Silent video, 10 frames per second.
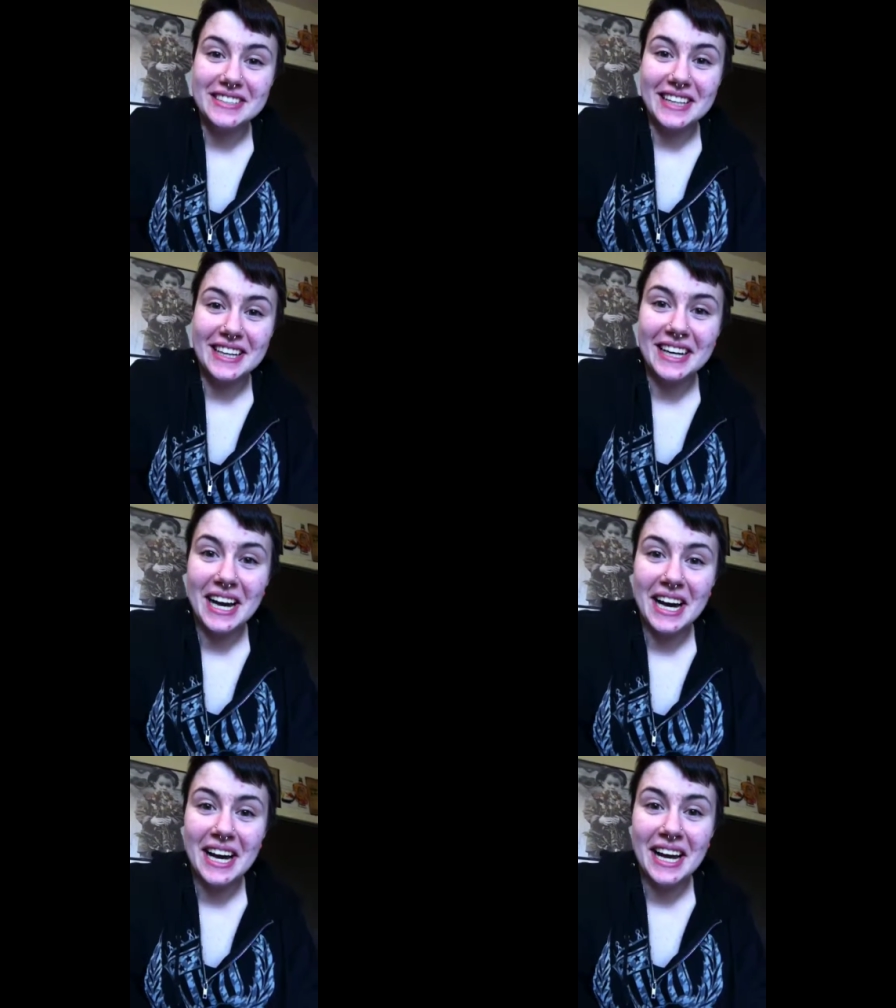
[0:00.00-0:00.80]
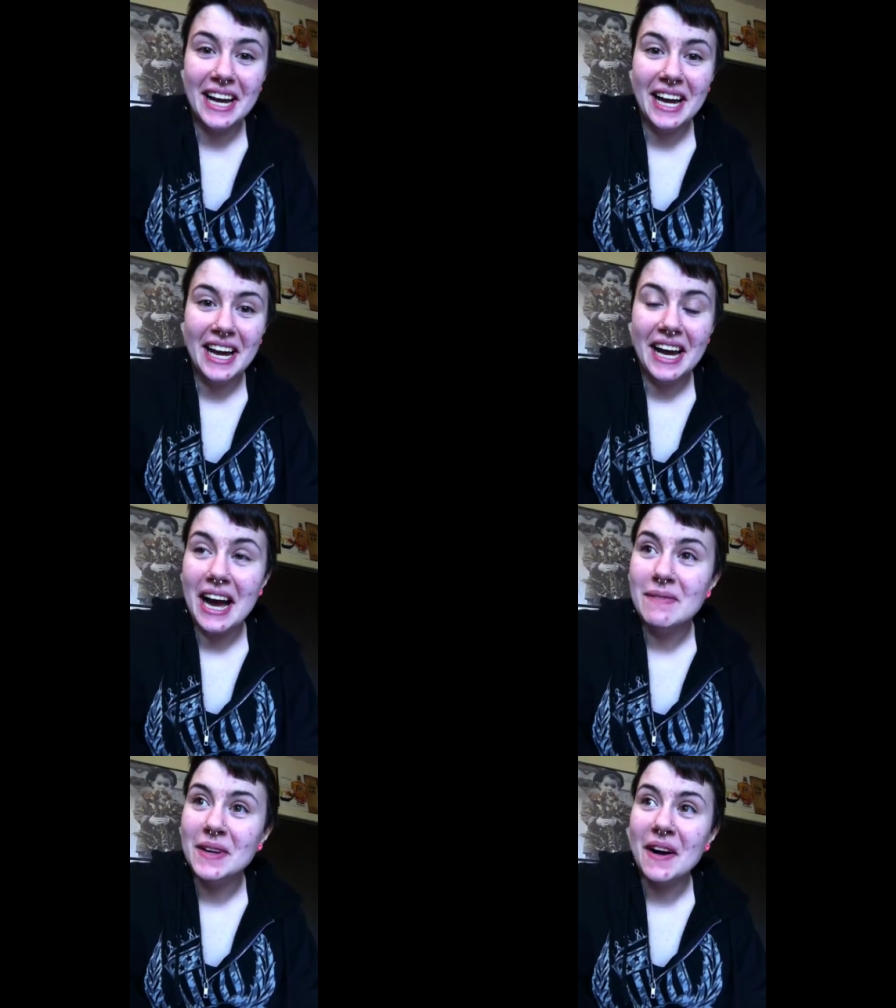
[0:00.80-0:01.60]
It's like
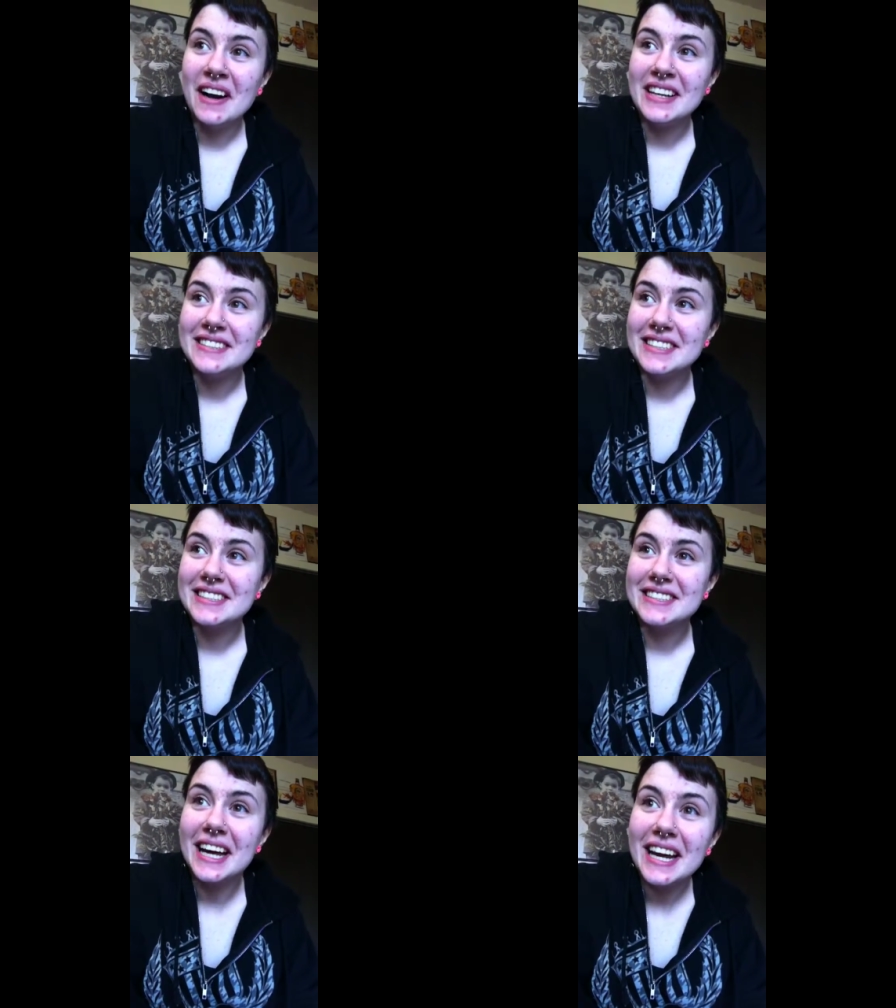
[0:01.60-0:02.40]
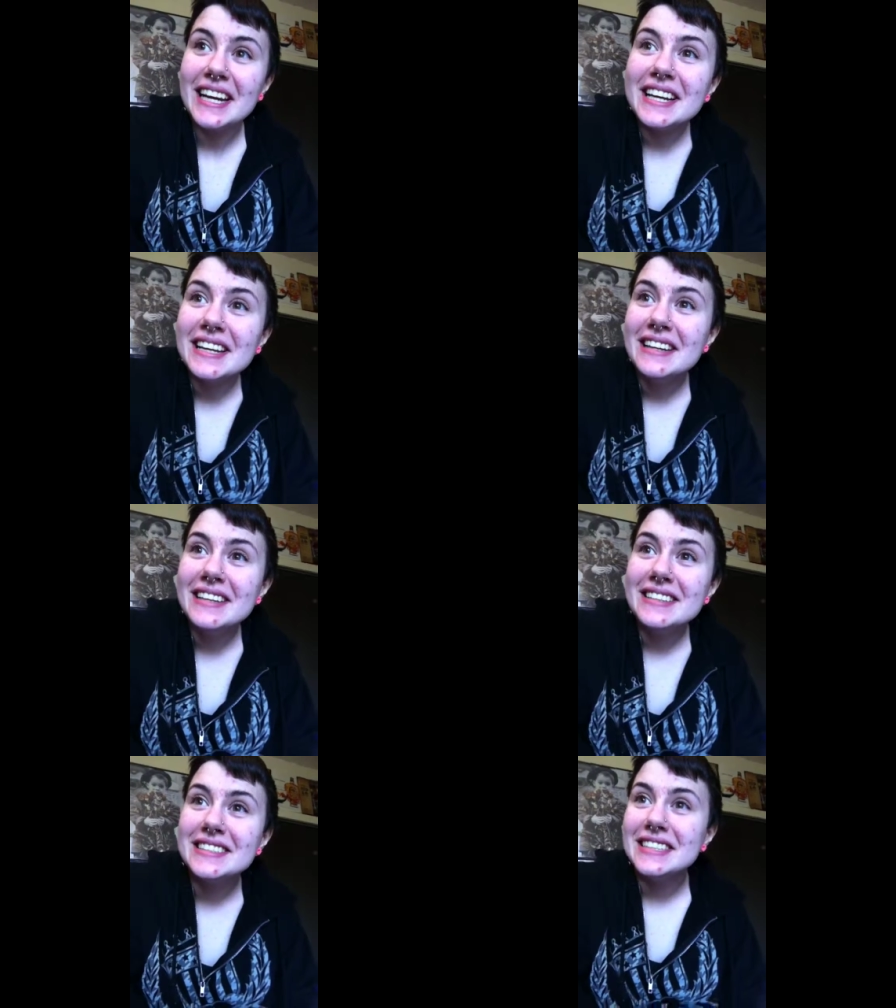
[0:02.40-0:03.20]
I'm not as excited
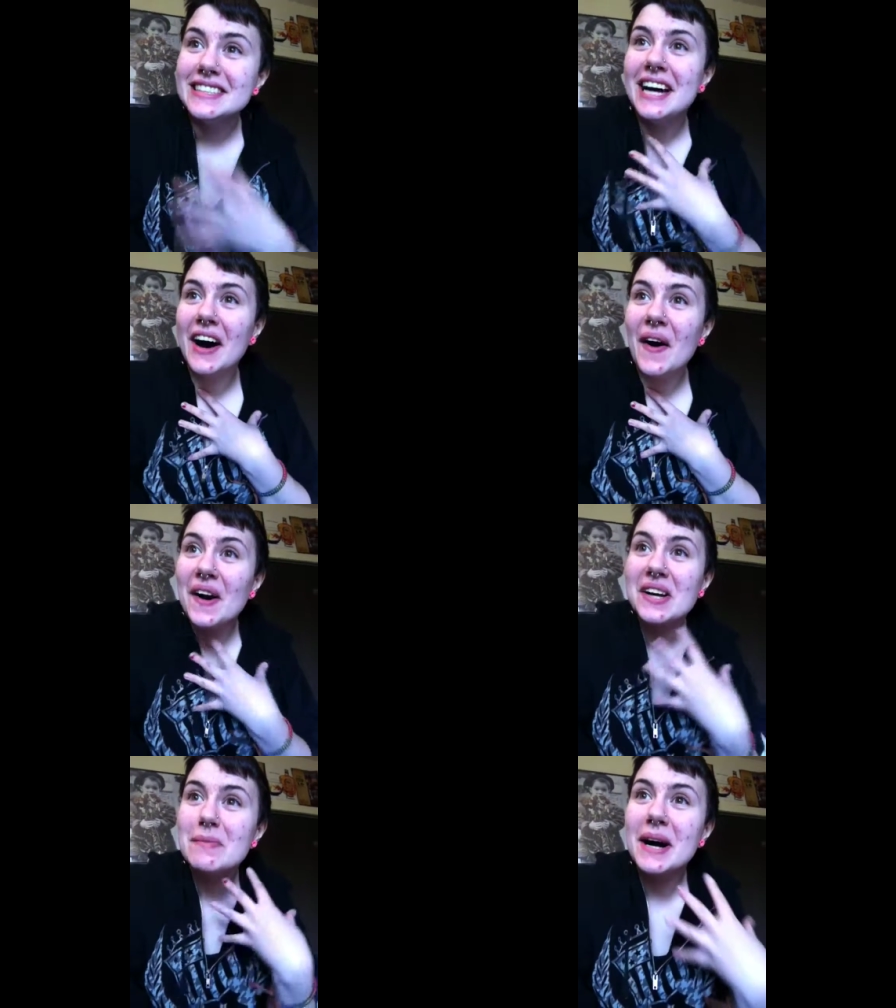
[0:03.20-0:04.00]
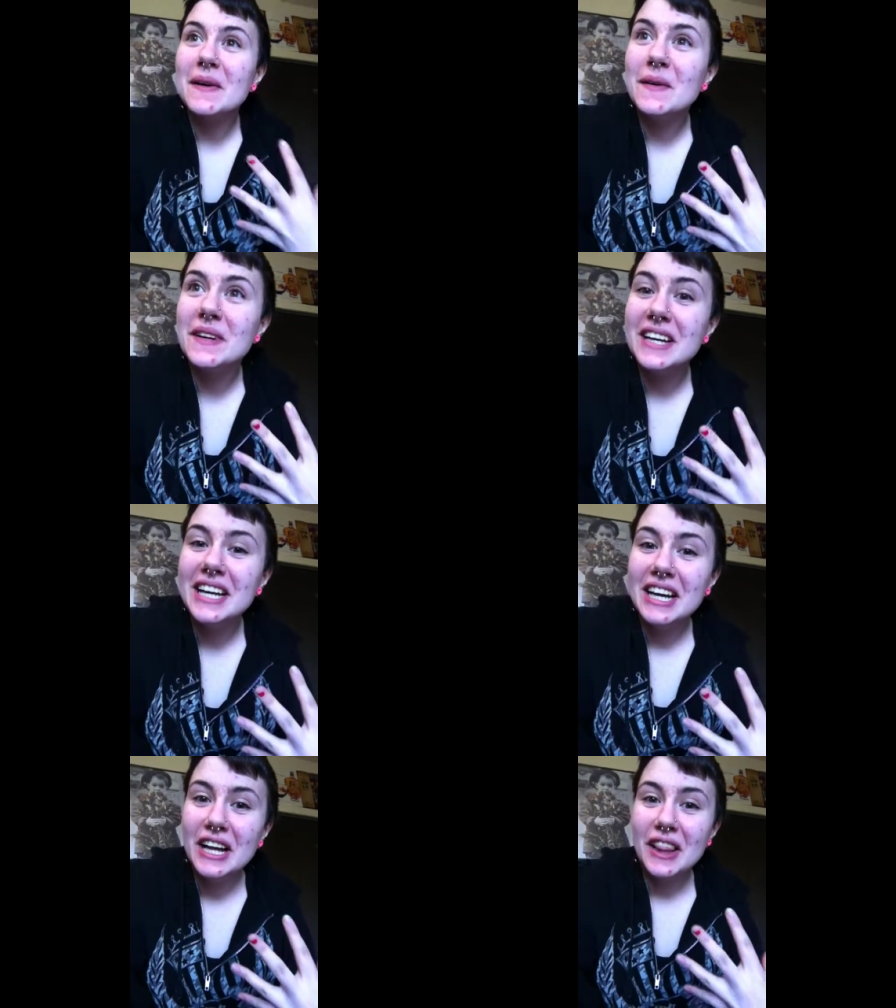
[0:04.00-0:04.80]
to talk about
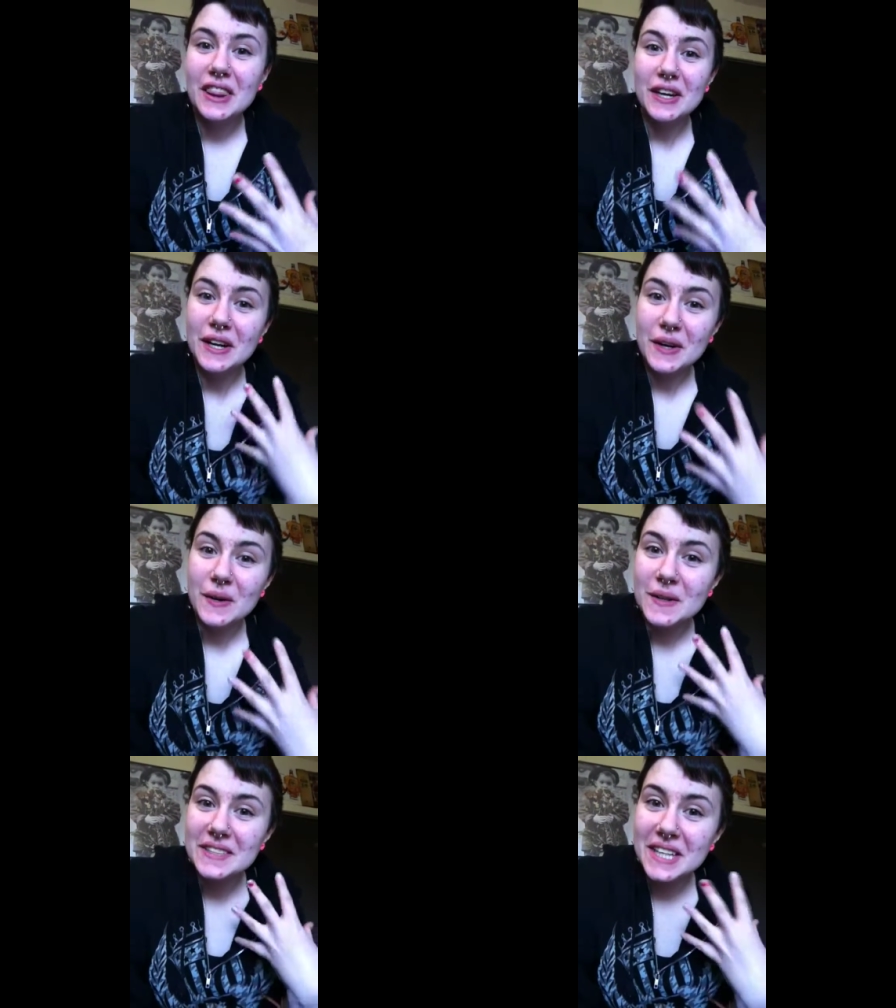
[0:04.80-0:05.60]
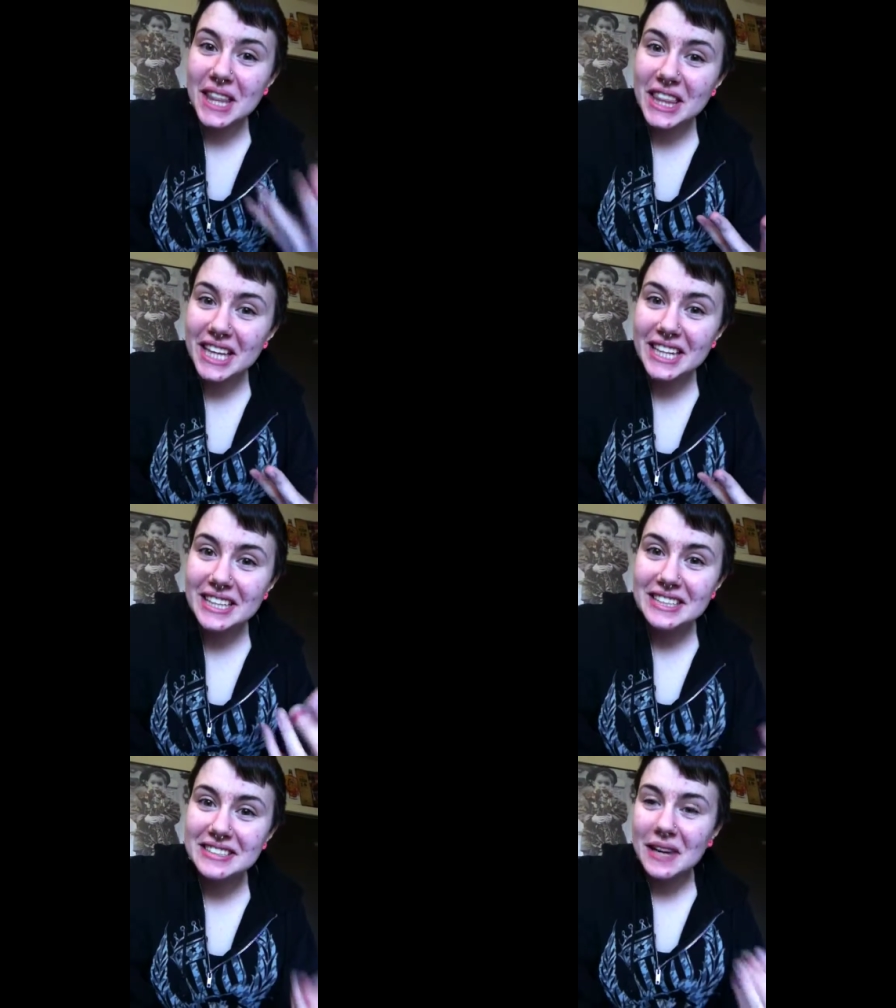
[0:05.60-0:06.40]
the good things.